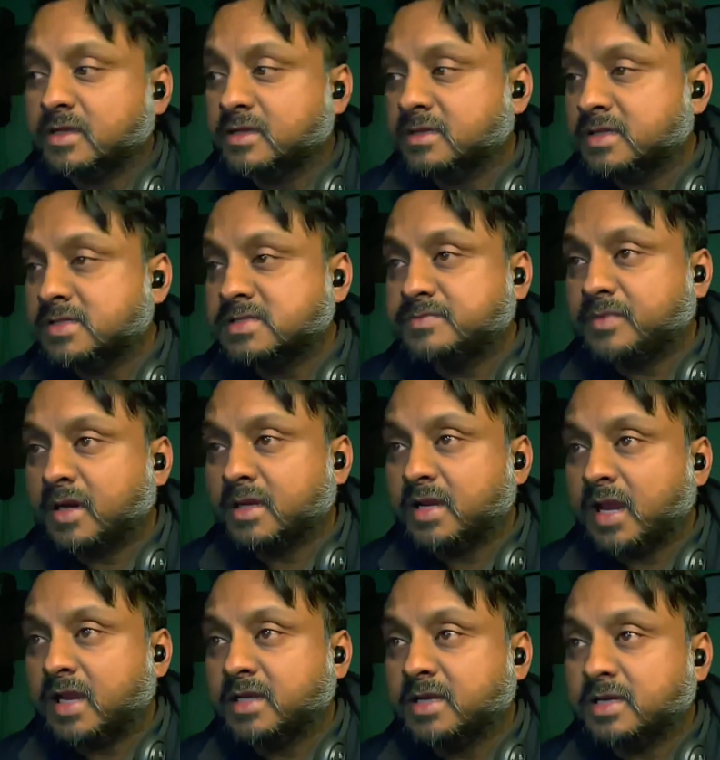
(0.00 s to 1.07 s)
this part,
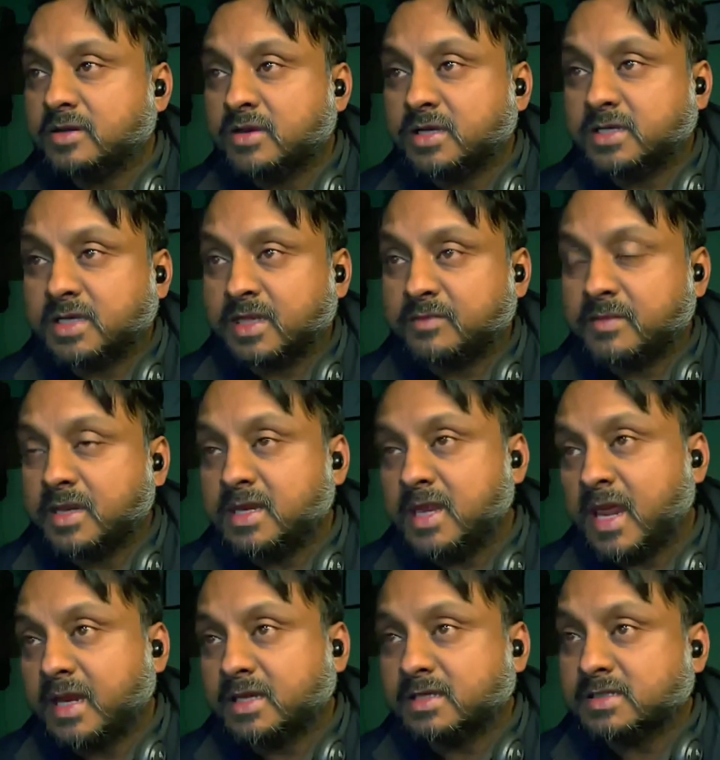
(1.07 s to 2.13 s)
I did not take many
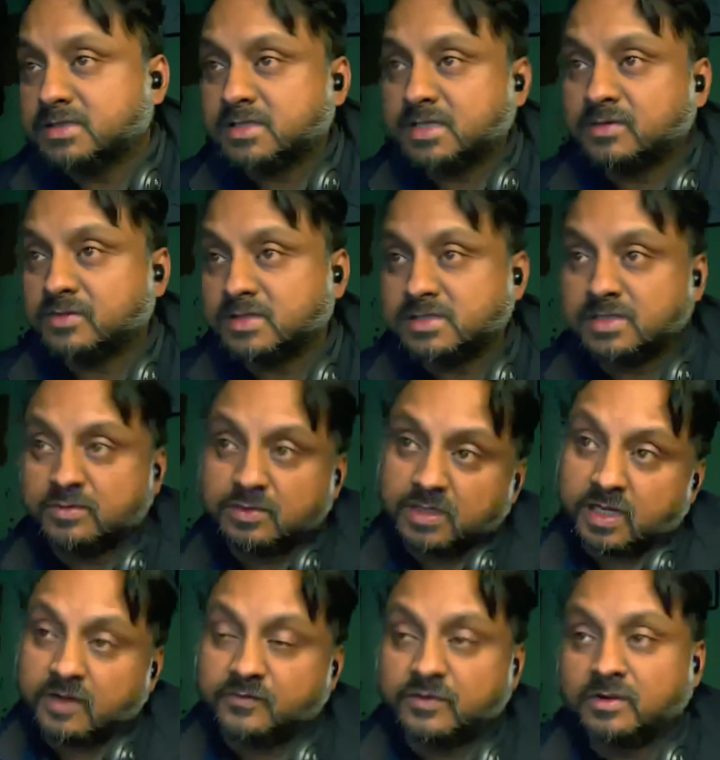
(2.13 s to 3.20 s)
angles. Otherwise, it would
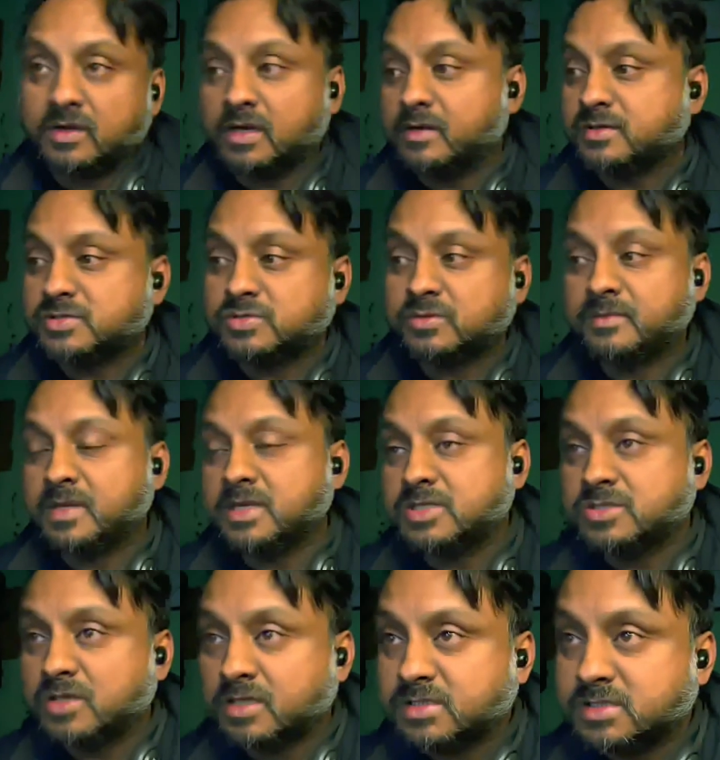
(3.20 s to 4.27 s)
give you so many
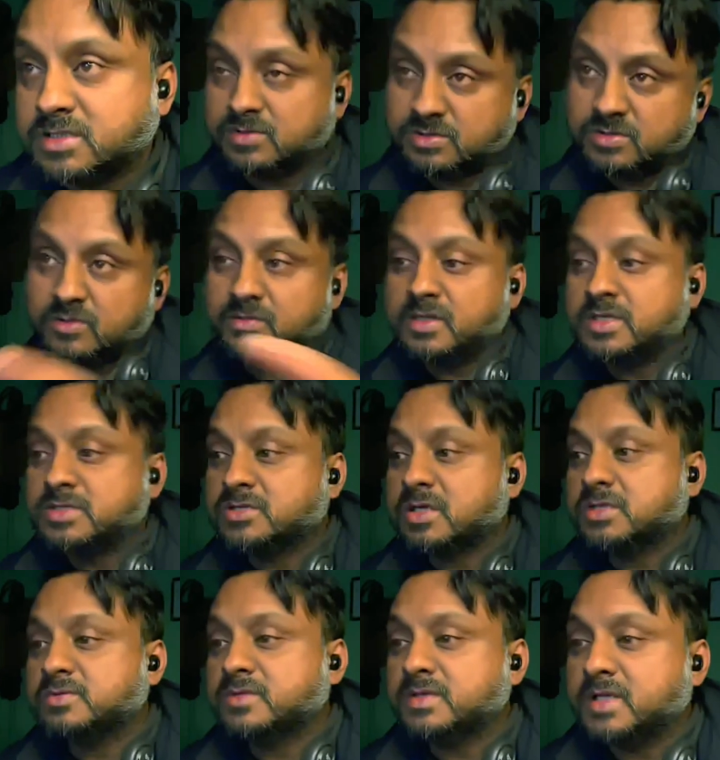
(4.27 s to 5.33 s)
shots. So many
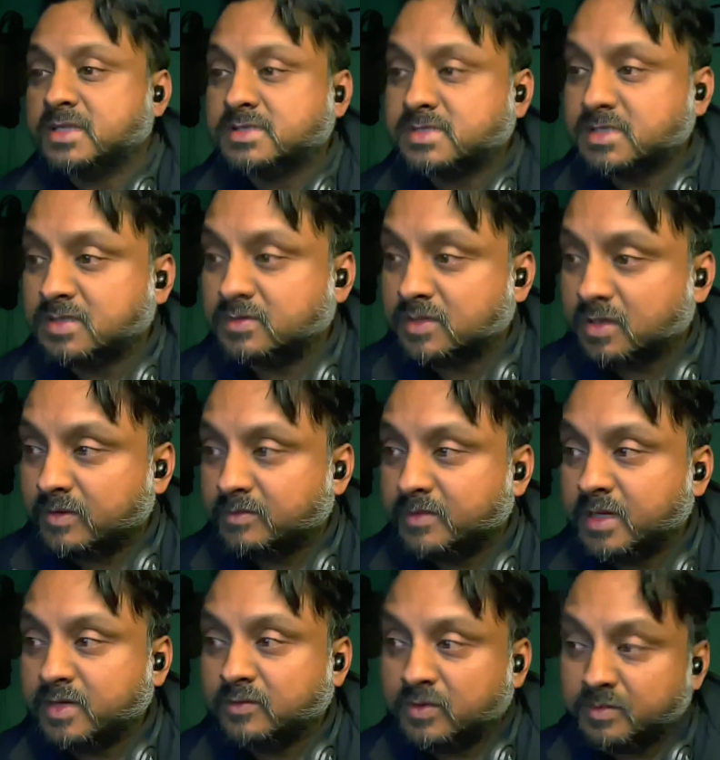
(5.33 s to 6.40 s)
shots with that scene would
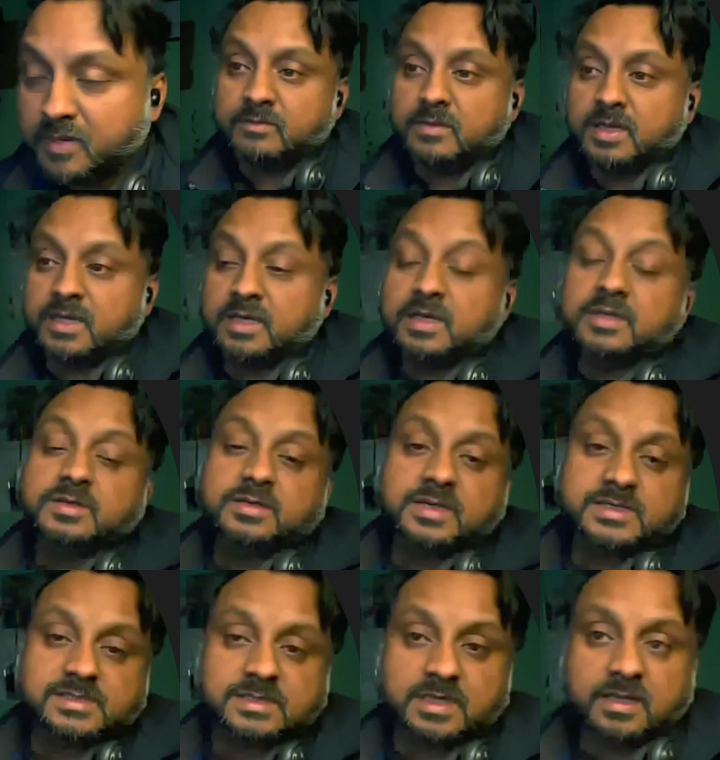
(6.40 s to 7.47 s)
combine would make it
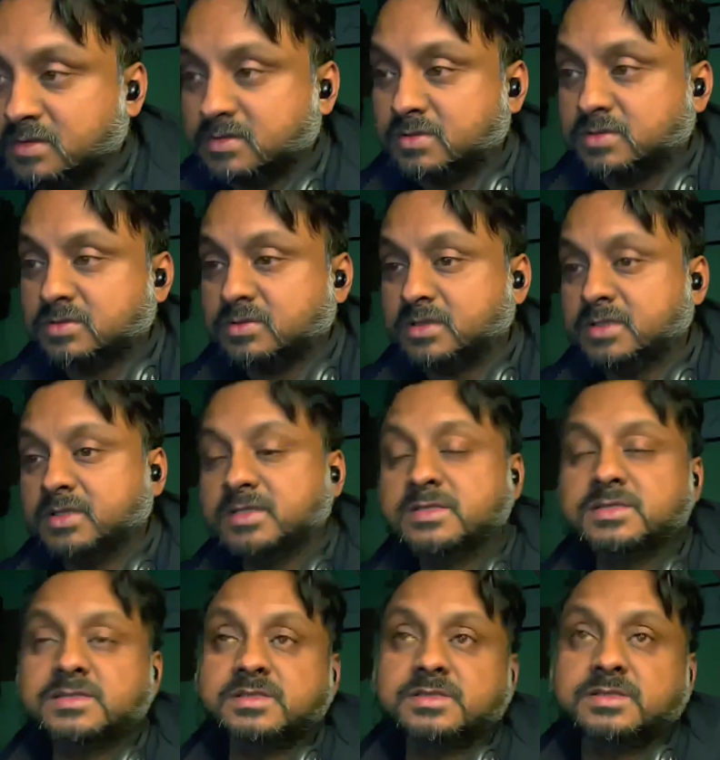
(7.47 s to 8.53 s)
interesting. So
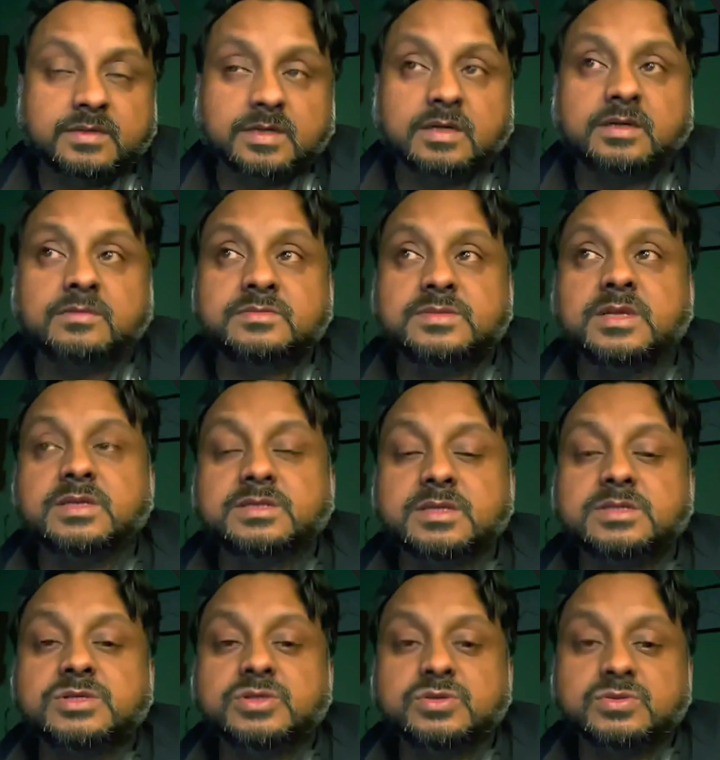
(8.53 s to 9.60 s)
these terms are
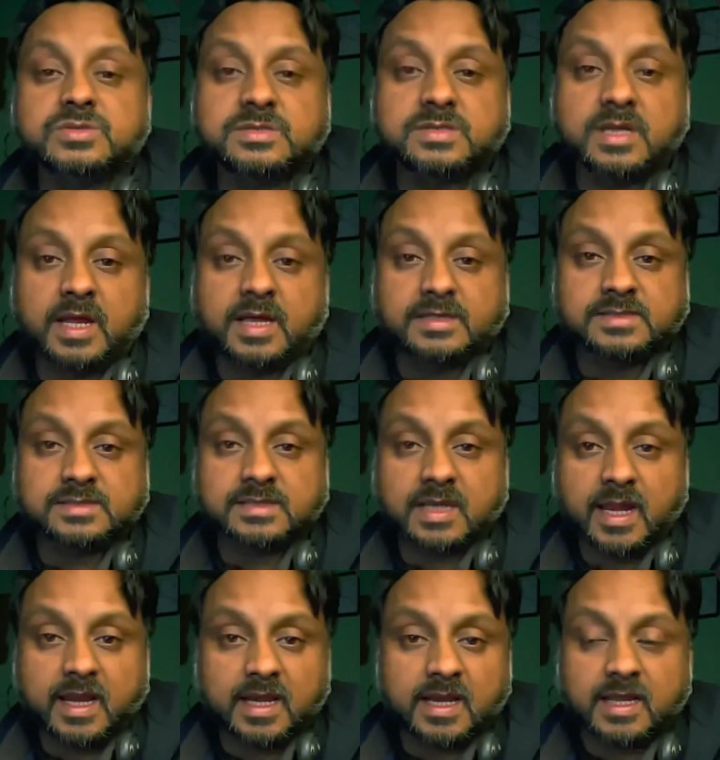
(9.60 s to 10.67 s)
just used as
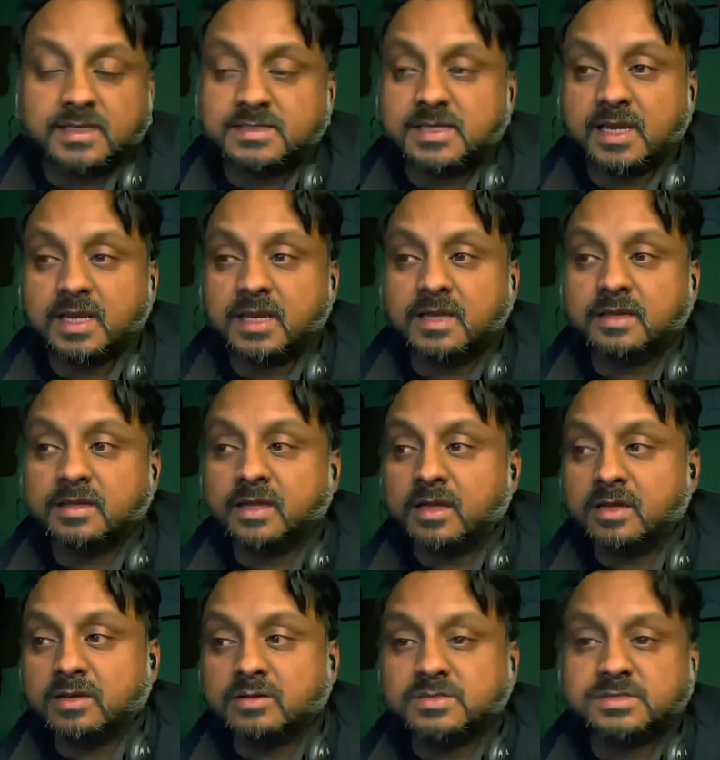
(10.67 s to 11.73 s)
guidelines, and they
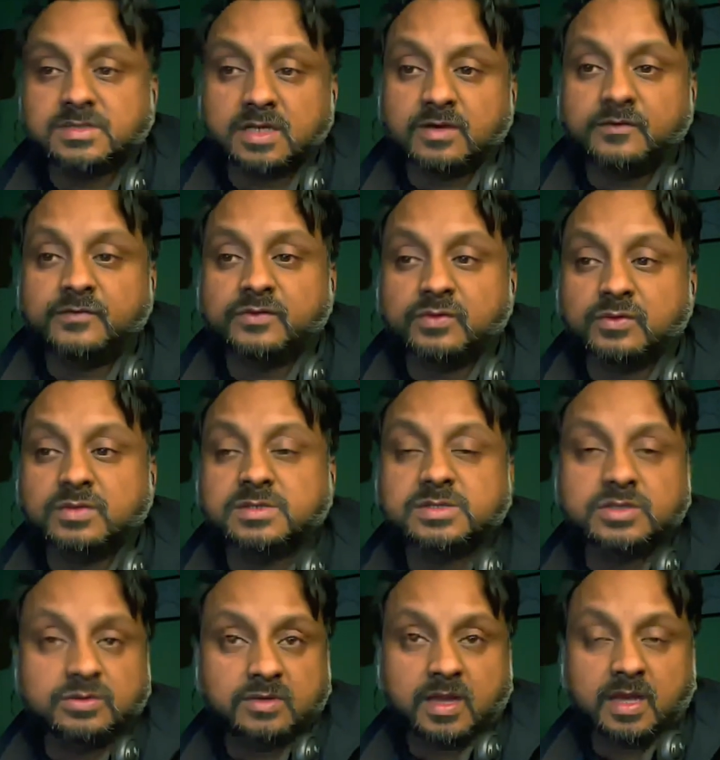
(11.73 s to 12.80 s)
are not set of rules.
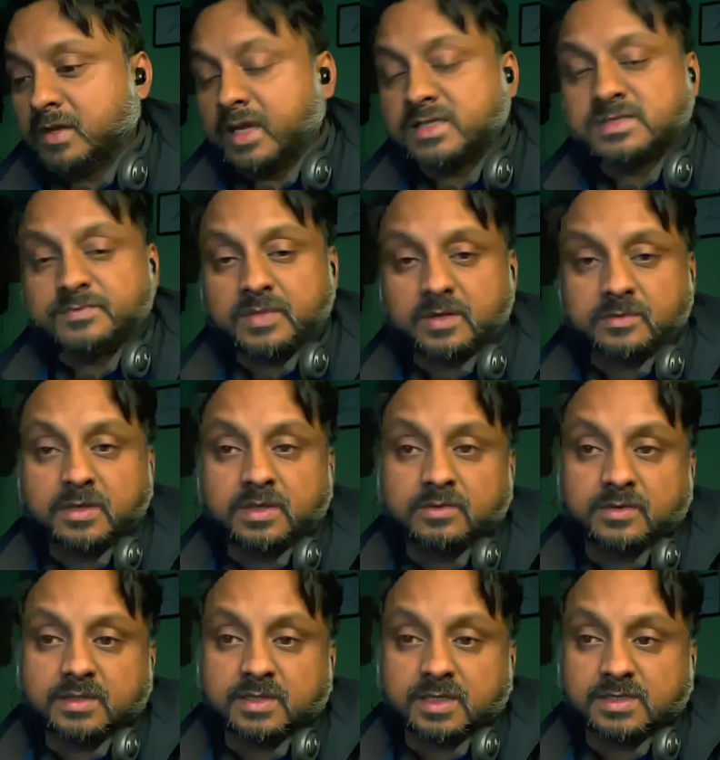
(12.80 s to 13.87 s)
You can experiment
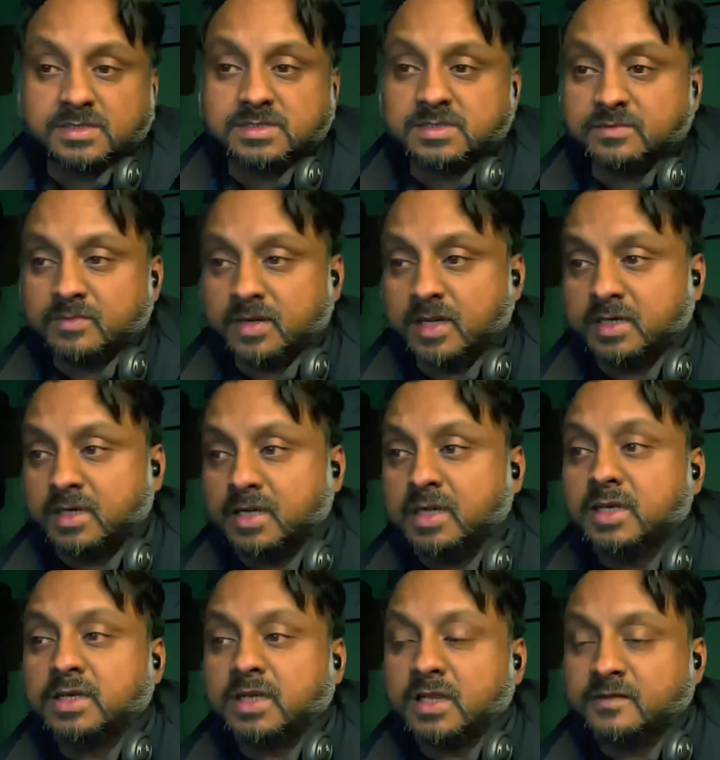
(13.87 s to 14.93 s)
with things, but
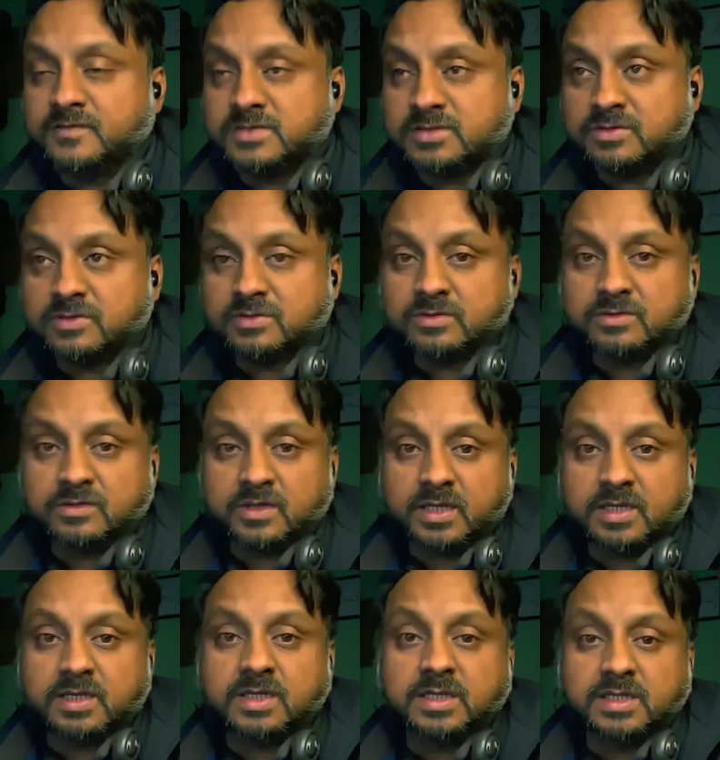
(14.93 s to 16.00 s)
it gives you an
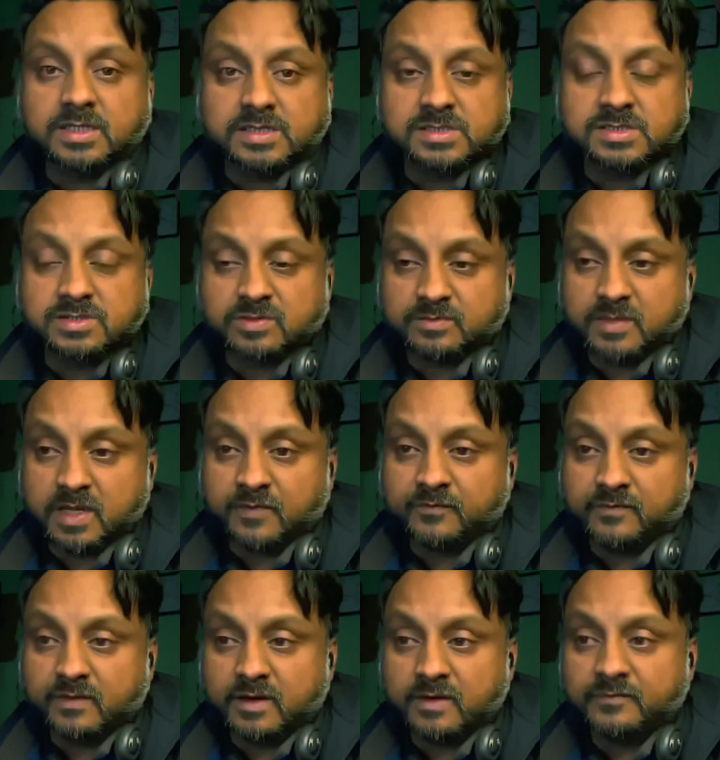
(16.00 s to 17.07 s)
ease to make
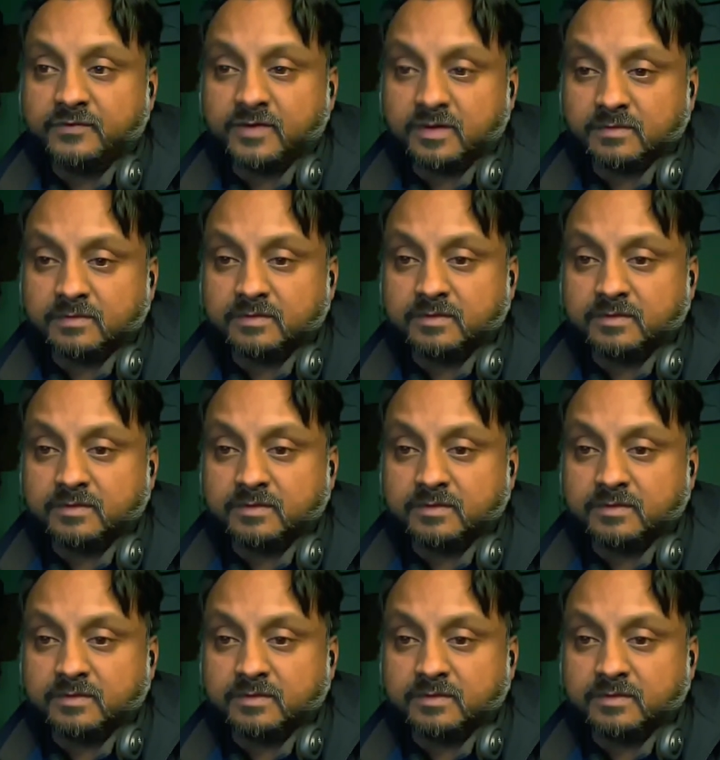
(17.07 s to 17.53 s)
a film.